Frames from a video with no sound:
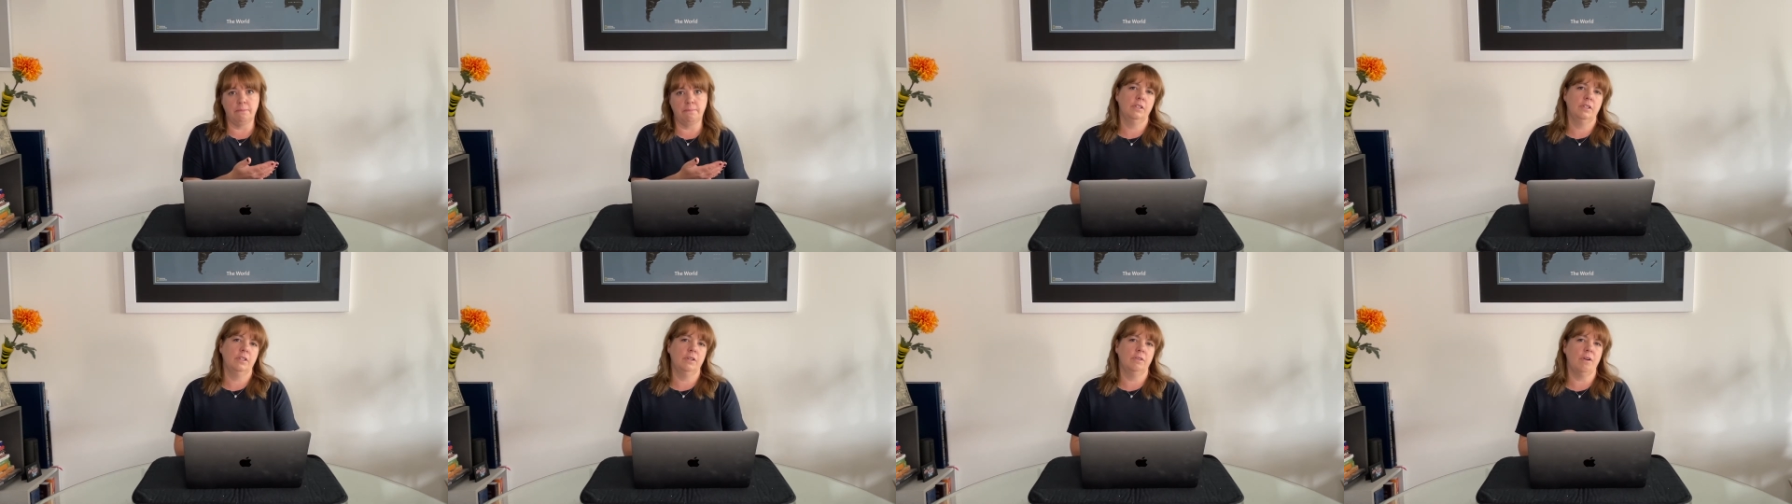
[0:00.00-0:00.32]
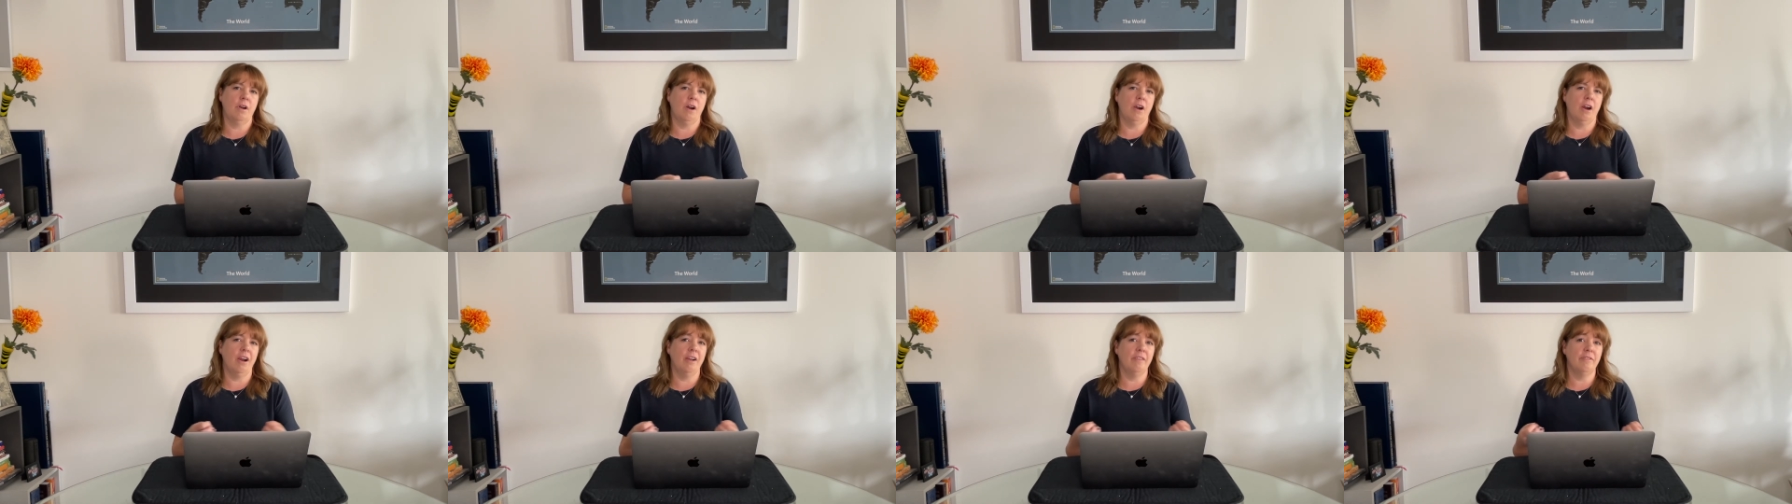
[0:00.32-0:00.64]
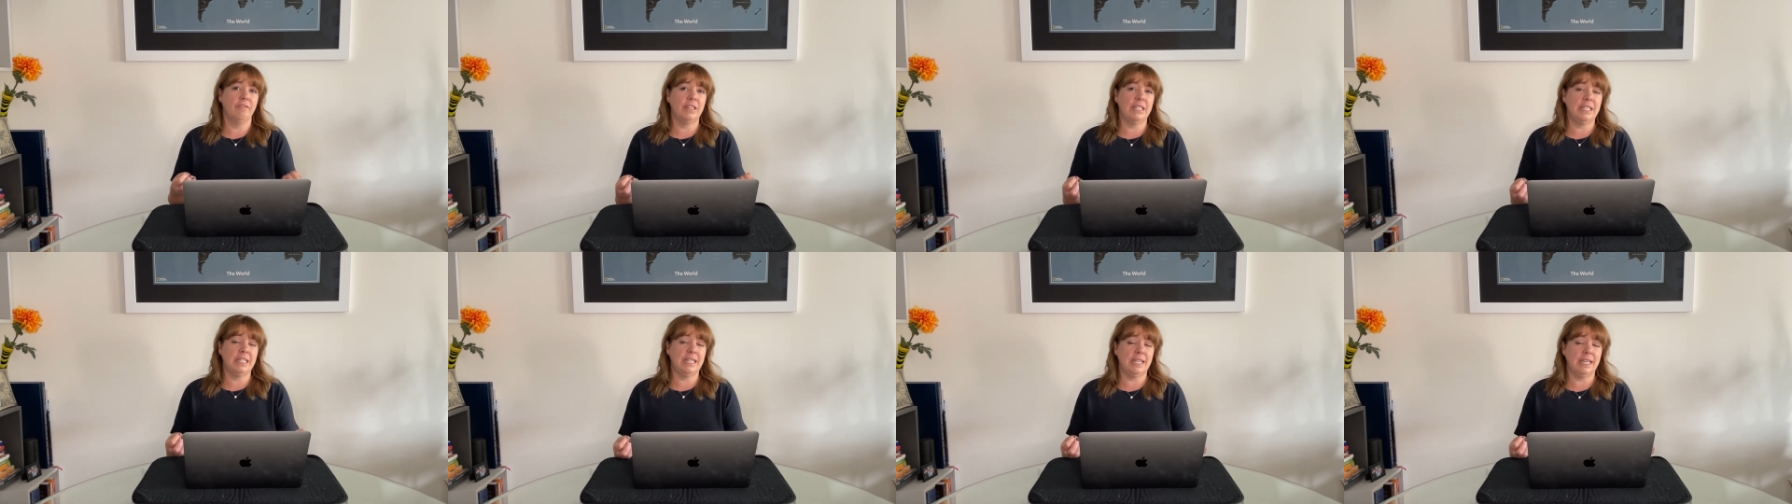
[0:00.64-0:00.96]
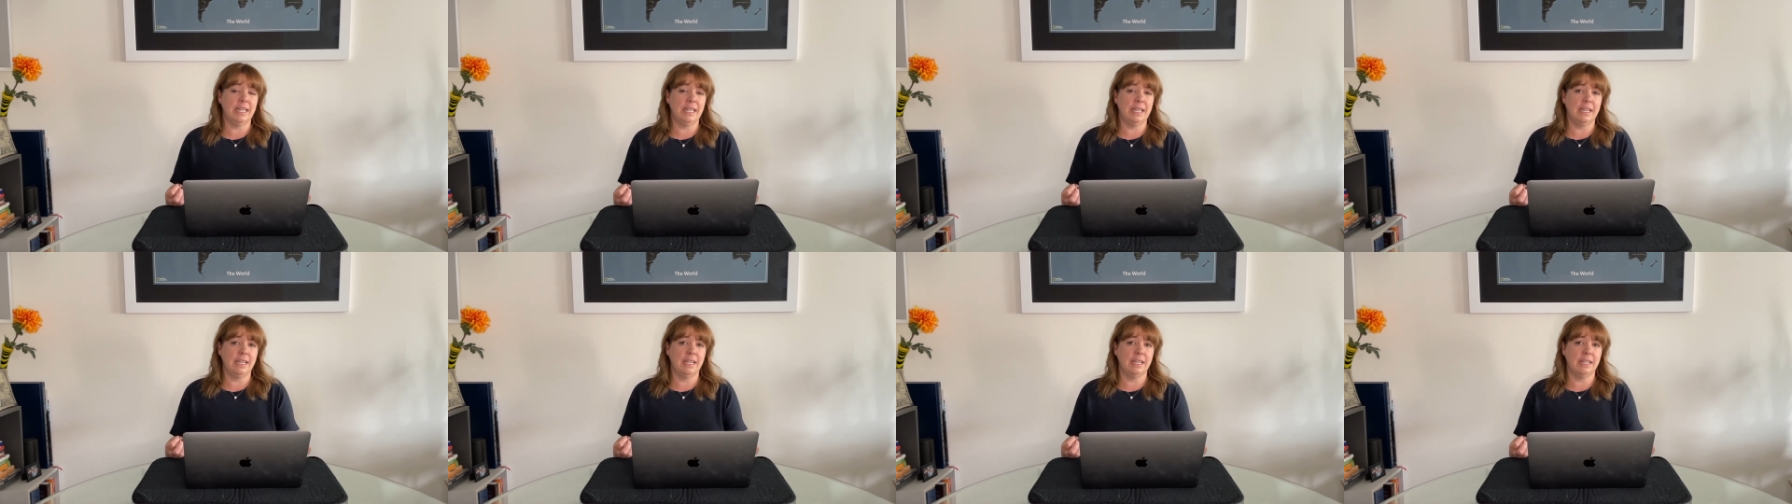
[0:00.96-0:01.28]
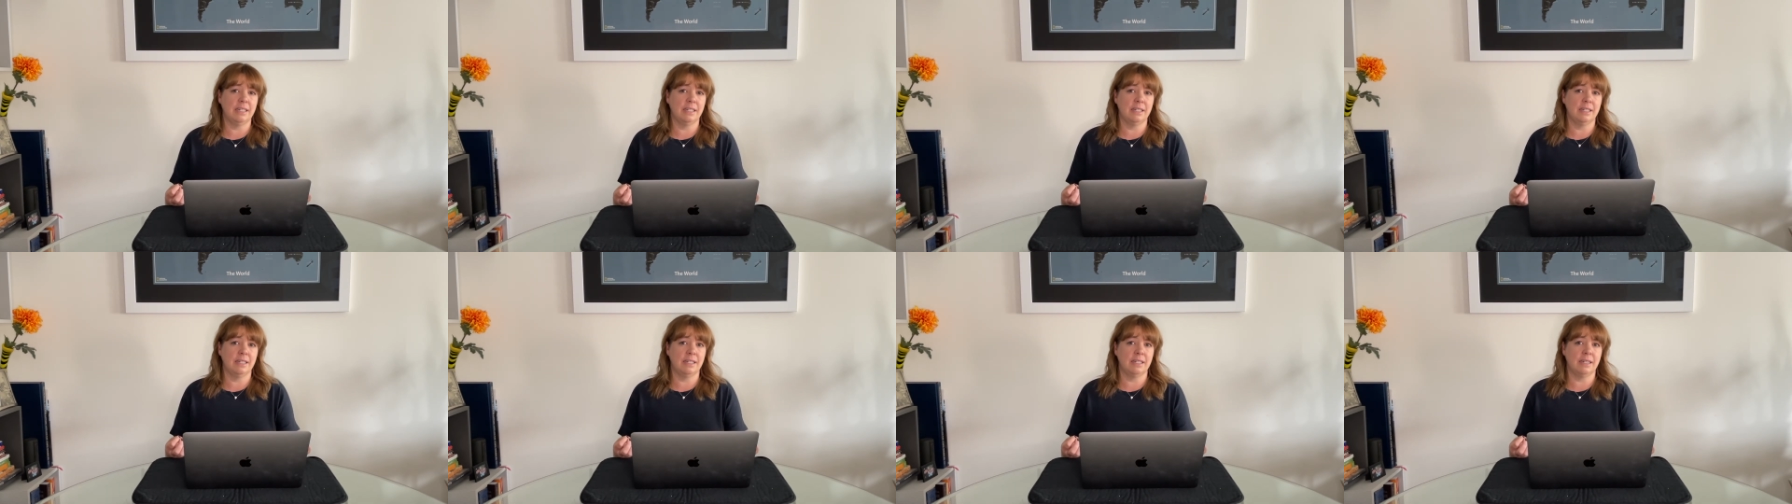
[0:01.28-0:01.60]
So RFT
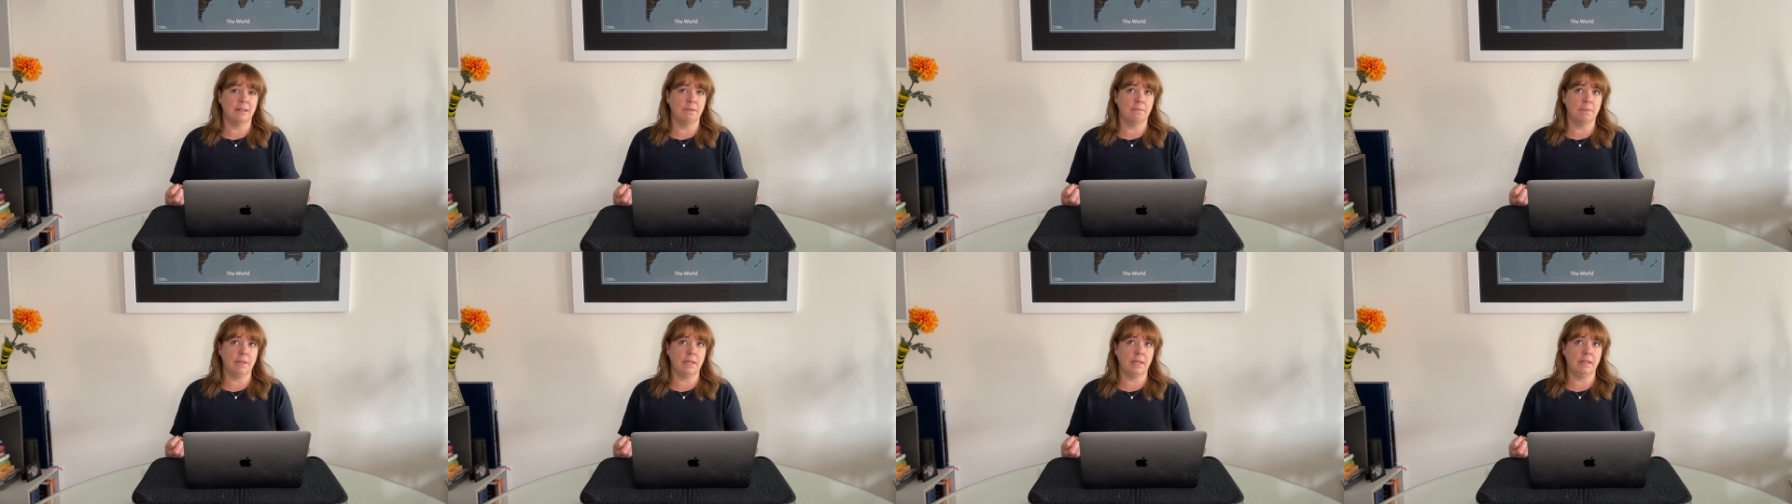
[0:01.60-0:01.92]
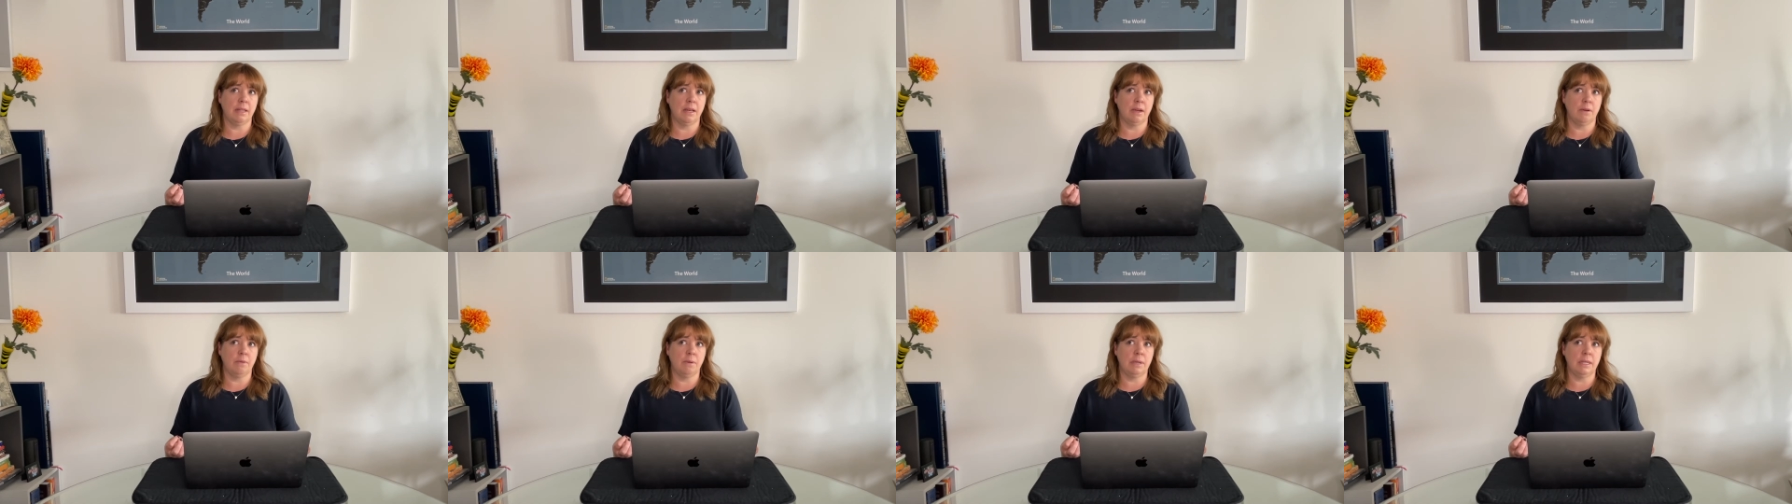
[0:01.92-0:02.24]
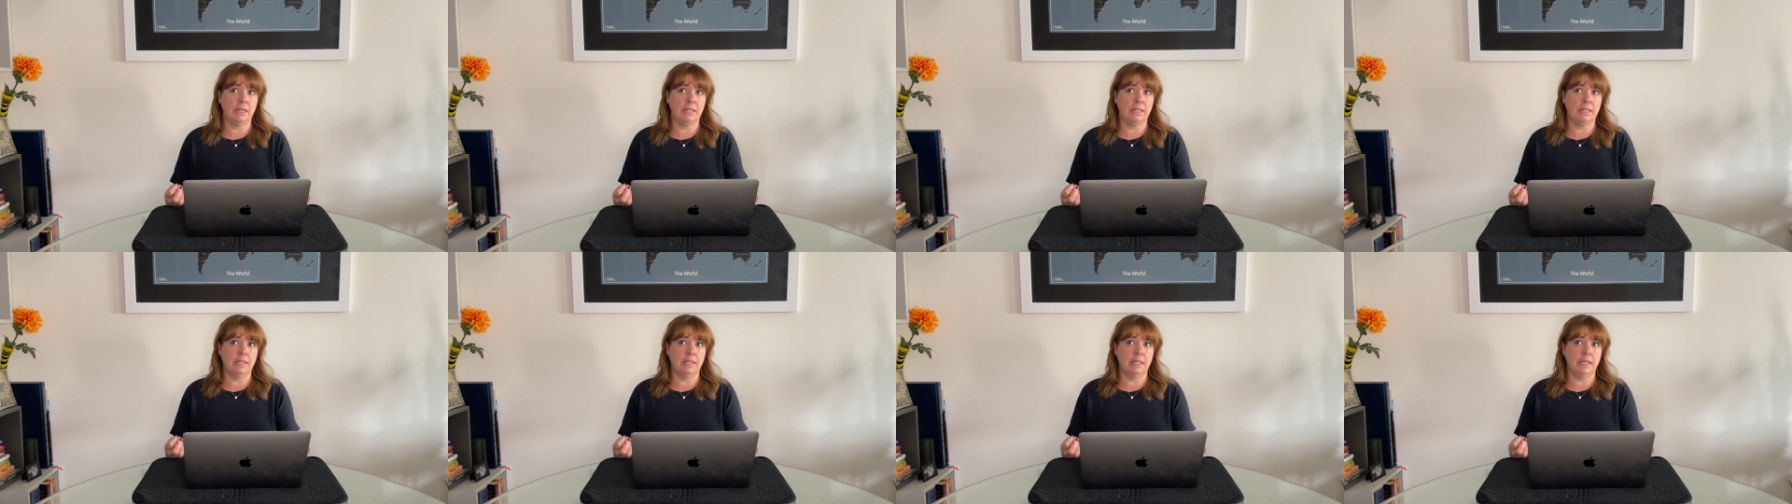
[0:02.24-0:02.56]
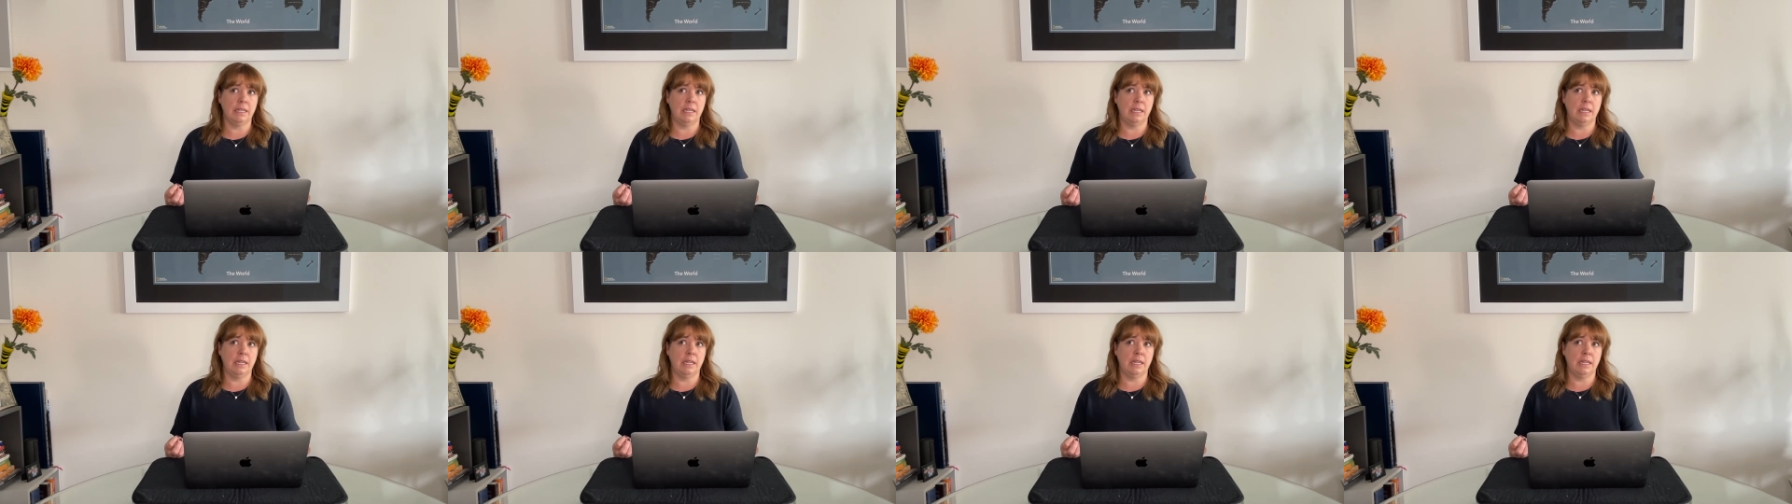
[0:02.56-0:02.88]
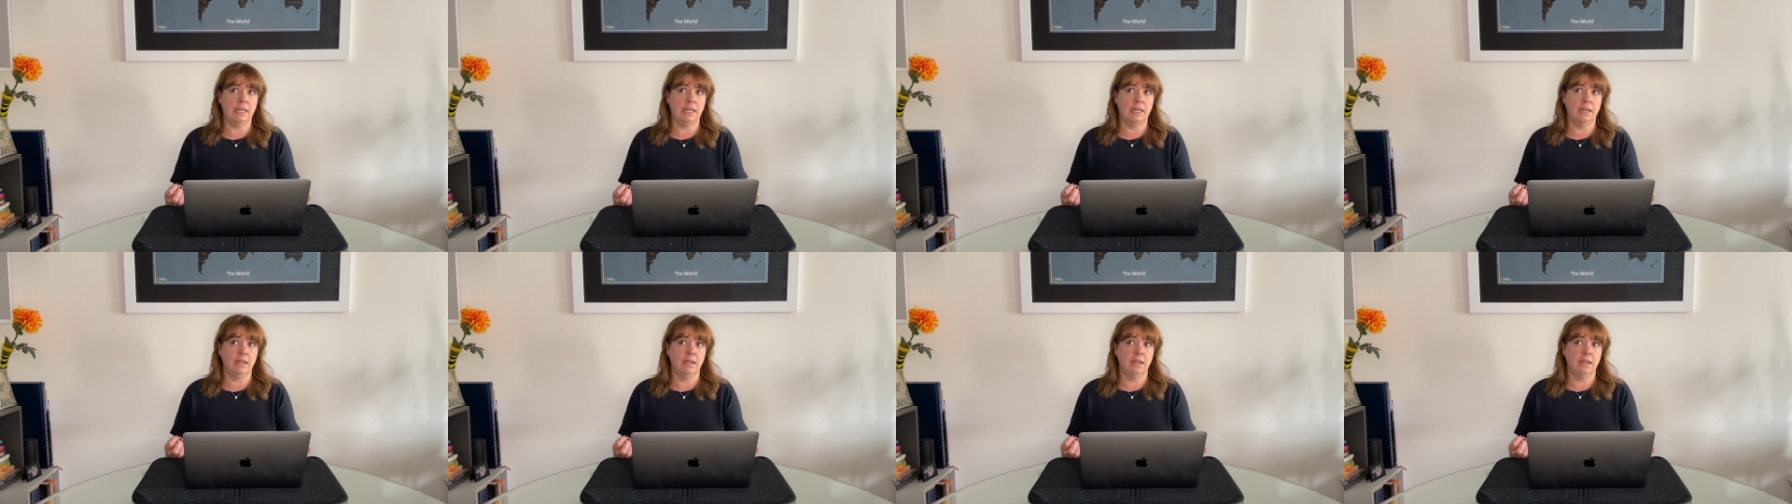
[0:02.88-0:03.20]
isn't something that we see